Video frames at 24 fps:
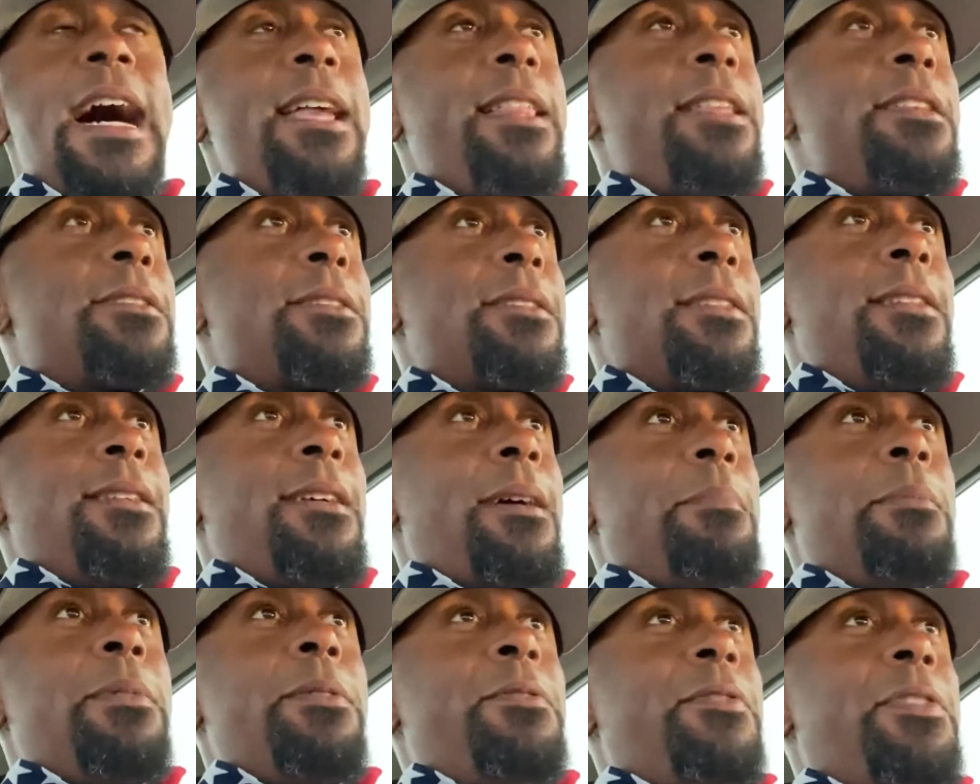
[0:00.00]
I'm
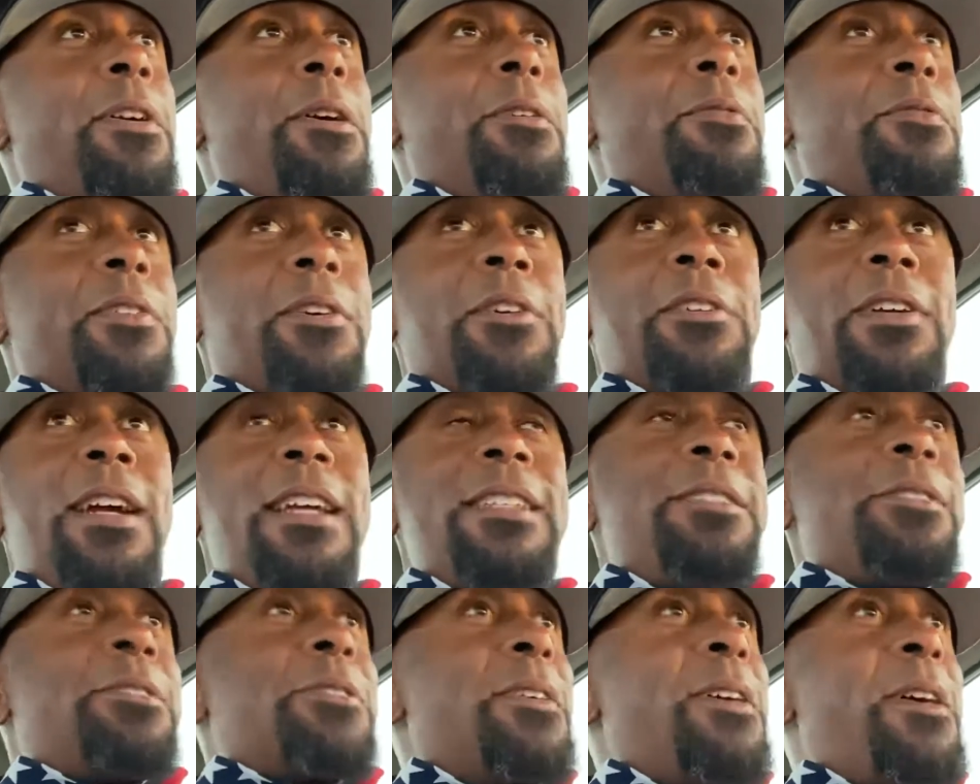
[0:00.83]
going to vote for
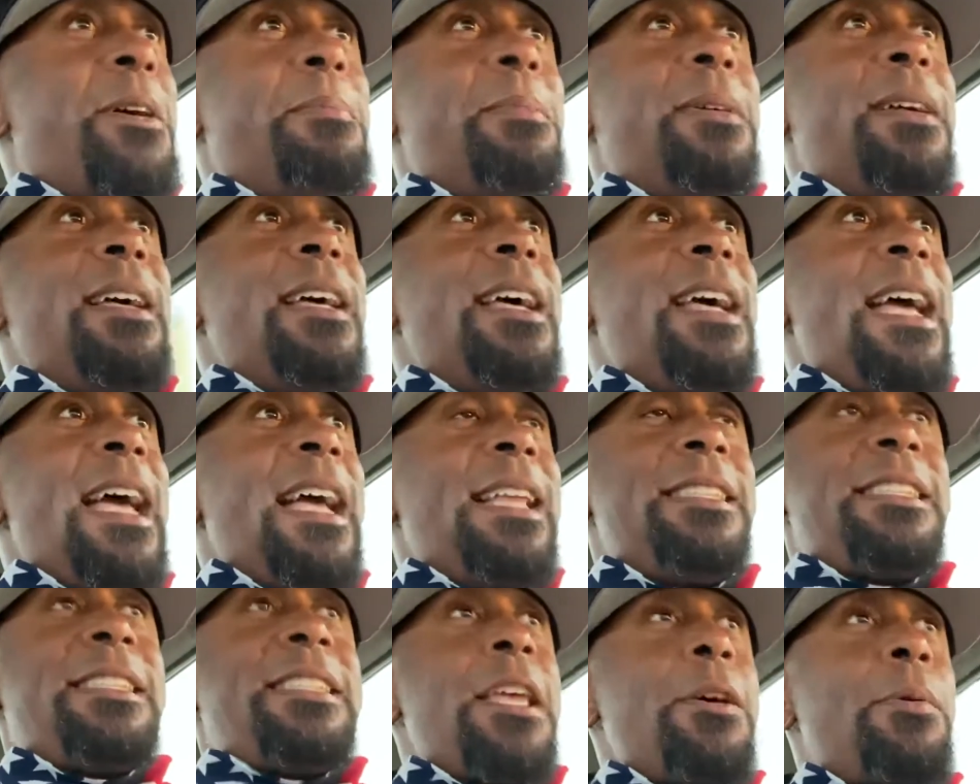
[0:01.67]
crazy Trump
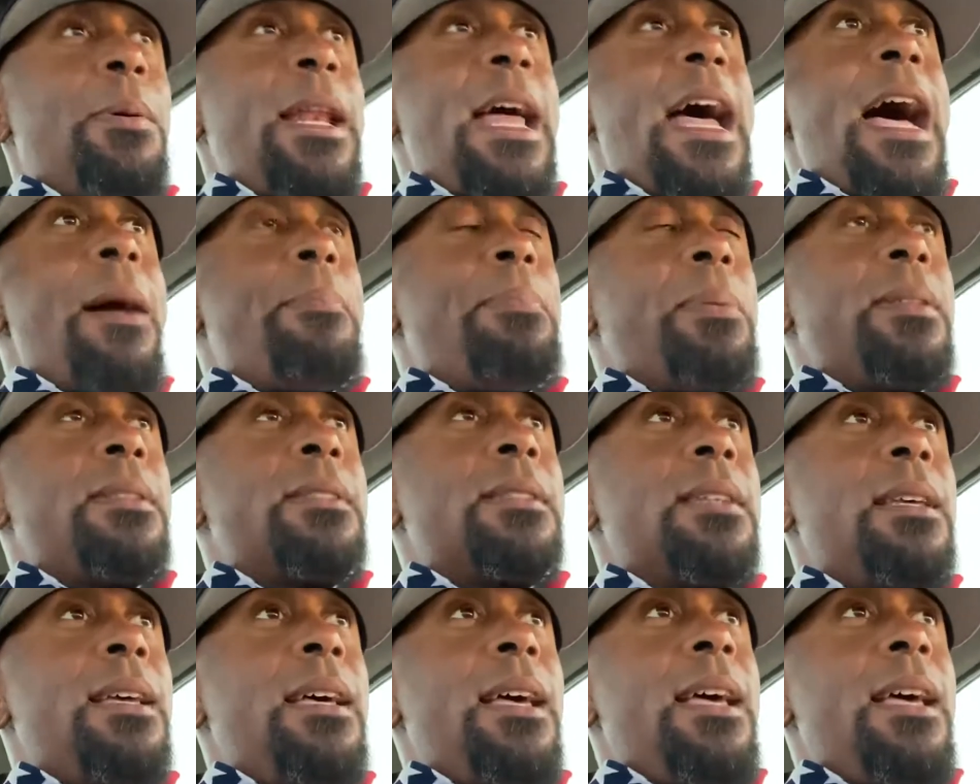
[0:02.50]
and see what happens.